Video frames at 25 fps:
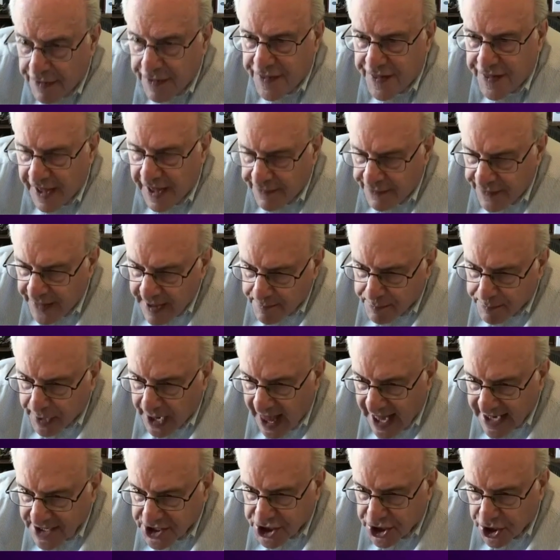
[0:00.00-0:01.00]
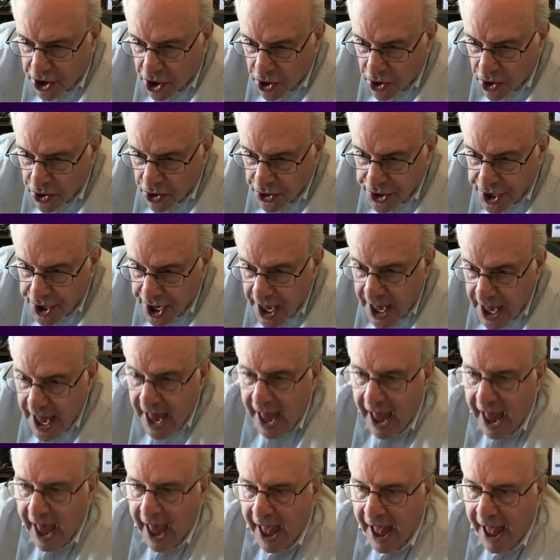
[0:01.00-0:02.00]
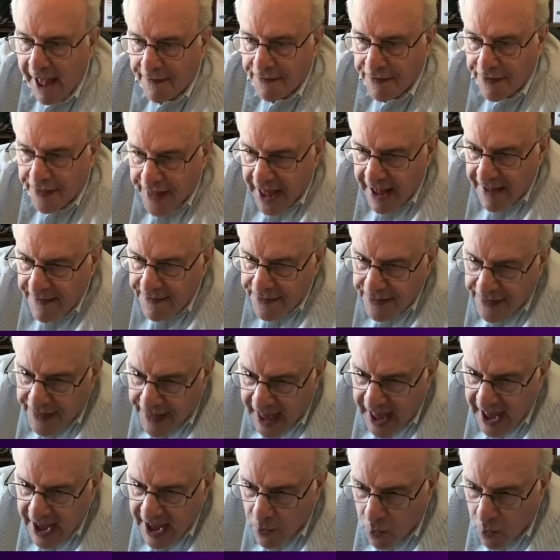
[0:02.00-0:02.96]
then they plateaued, and then they